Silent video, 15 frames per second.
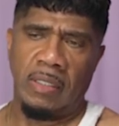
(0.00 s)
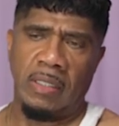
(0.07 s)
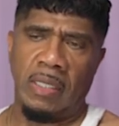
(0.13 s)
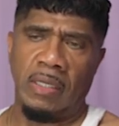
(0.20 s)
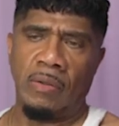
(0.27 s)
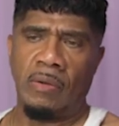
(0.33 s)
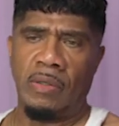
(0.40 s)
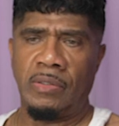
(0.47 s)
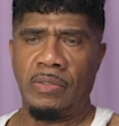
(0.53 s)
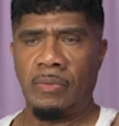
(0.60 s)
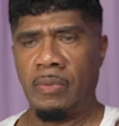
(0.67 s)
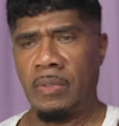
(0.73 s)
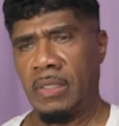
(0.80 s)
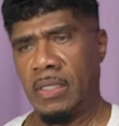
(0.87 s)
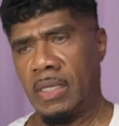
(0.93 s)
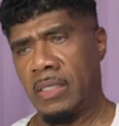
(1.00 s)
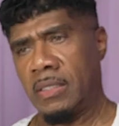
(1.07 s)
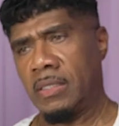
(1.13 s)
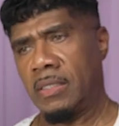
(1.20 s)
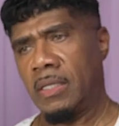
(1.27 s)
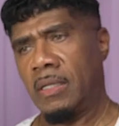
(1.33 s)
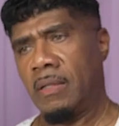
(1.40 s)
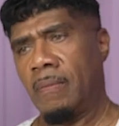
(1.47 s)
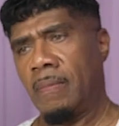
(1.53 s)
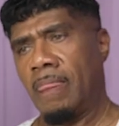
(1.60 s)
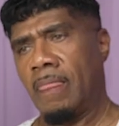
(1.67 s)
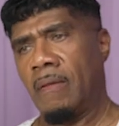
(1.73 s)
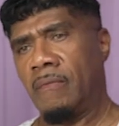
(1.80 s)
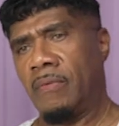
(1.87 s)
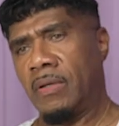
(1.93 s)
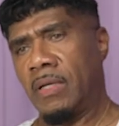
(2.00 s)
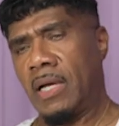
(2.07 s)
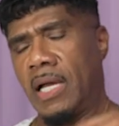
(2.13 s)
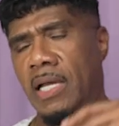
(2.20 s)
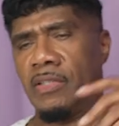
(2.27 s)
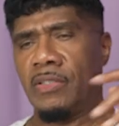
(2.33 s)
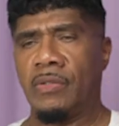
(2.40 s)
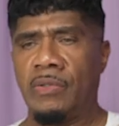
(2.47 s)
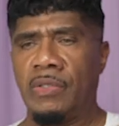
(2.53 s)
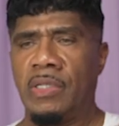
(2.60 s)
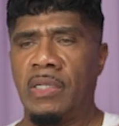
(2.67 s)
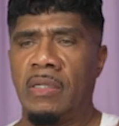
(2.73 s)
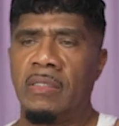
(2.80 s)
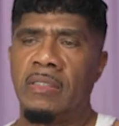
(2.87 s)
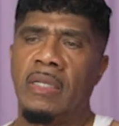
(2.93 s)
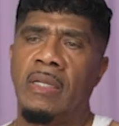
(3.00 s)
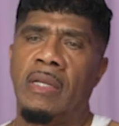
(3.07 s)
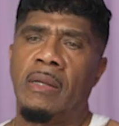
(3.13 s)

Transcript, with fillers: and then on to Woodlands for the high school years.